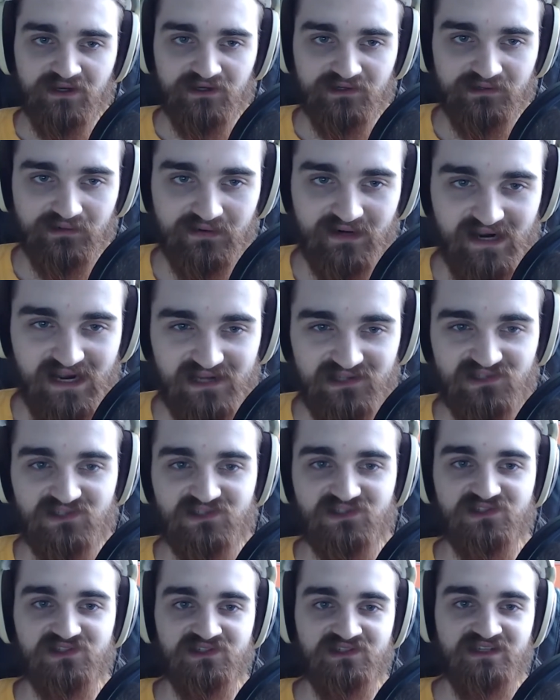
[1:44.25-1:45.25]
Laura
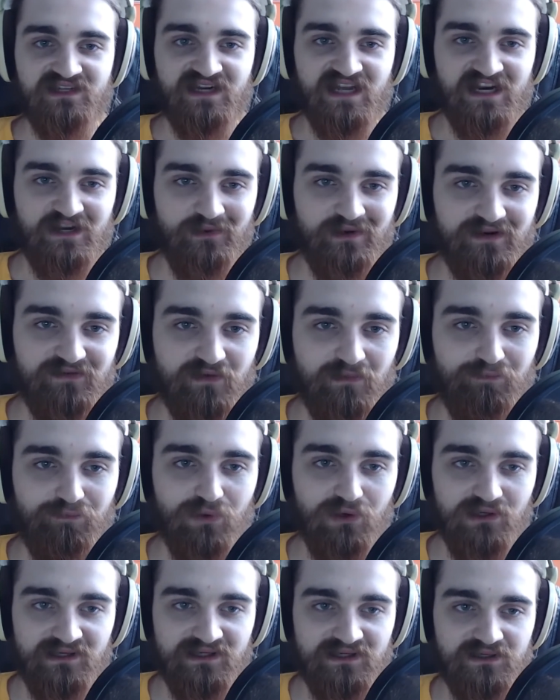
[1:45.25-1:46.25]
asks, did anyone ever
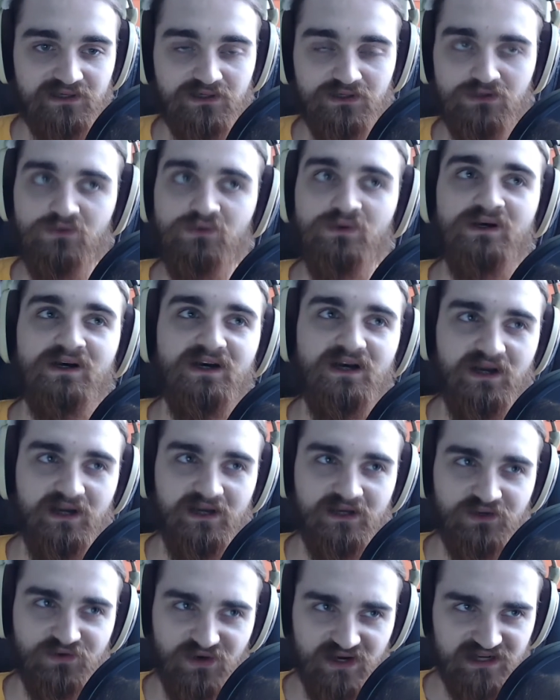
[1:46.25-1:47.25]
bully you?
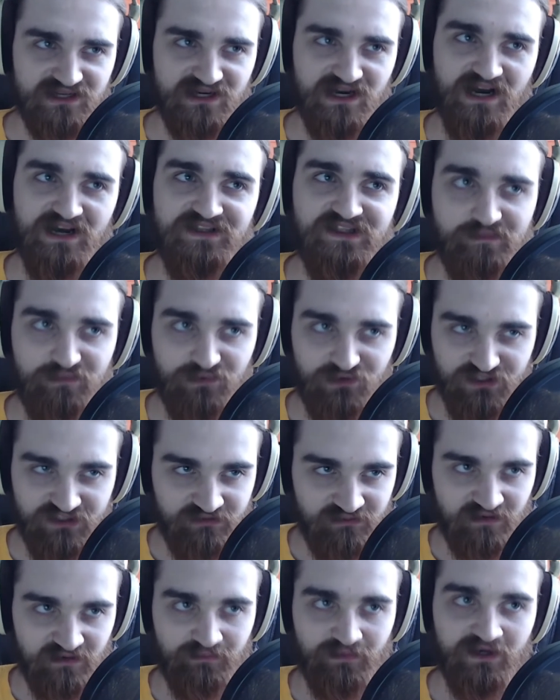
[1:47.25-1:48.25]
In grade 9 they bullied
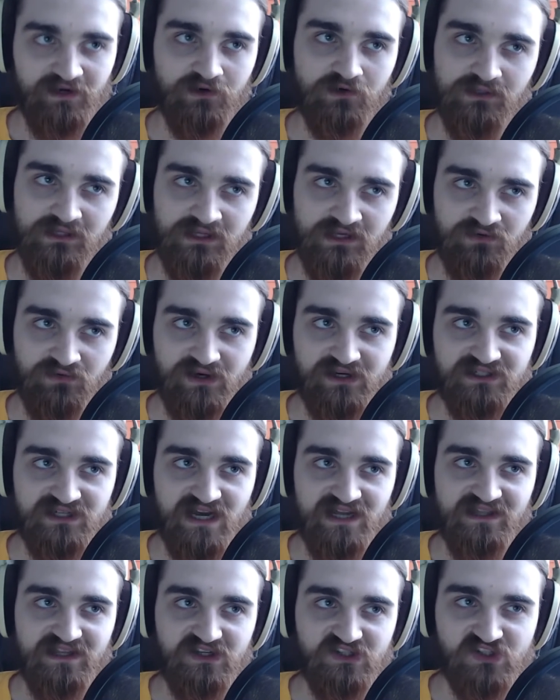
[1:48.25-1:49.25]
me, but early in grade
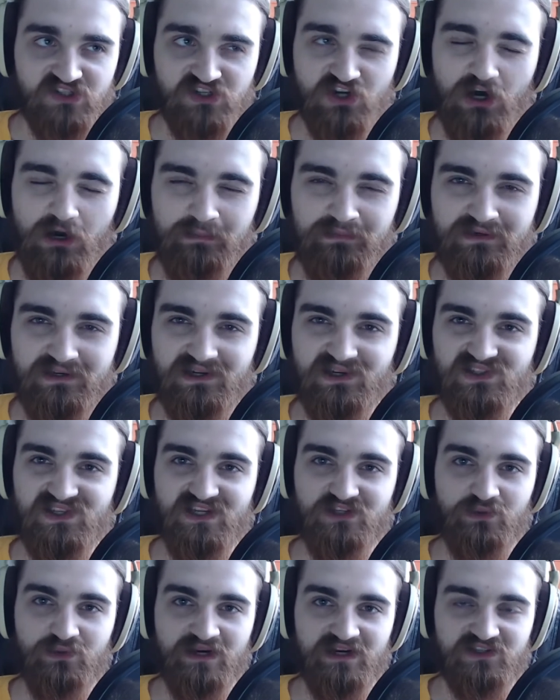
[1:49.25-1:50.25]
10 they stopped, because
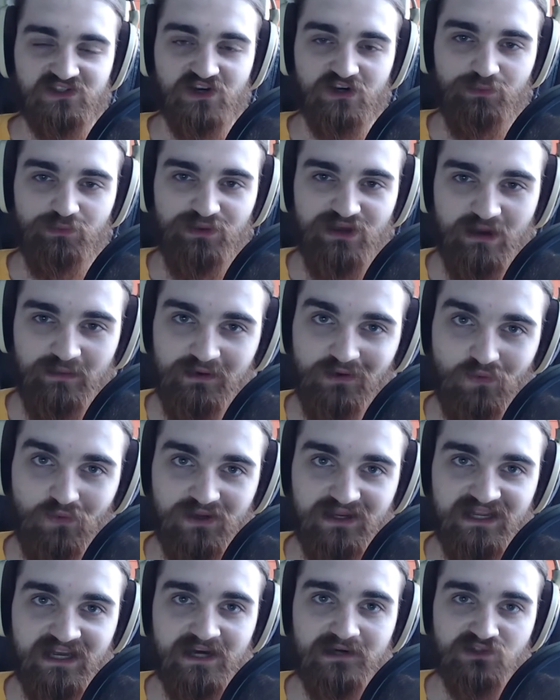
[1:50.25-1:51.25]
that's when I started becoming
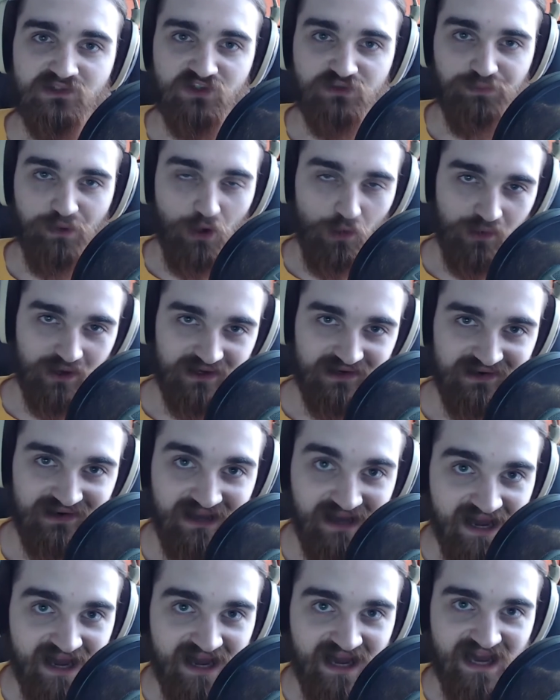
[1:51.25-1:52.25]
really outspoken
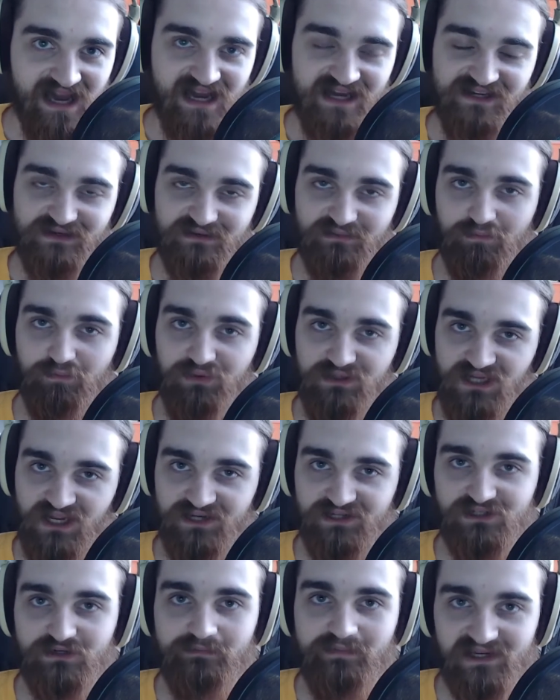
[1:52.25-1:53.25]
and
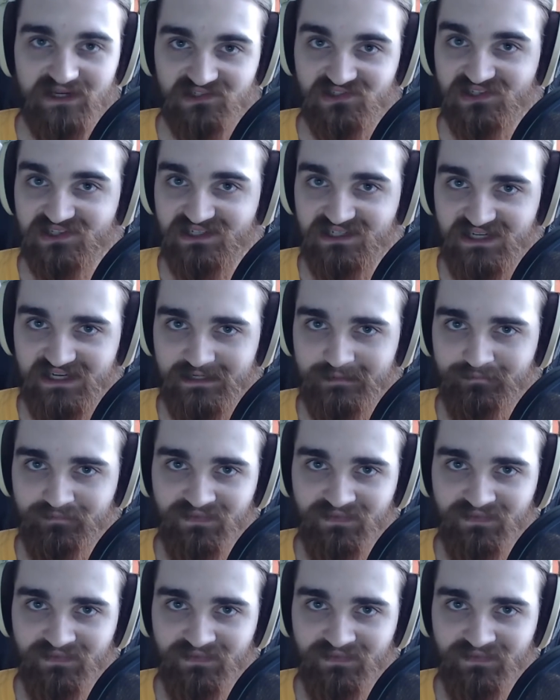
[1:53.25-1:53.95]
blunt, basically.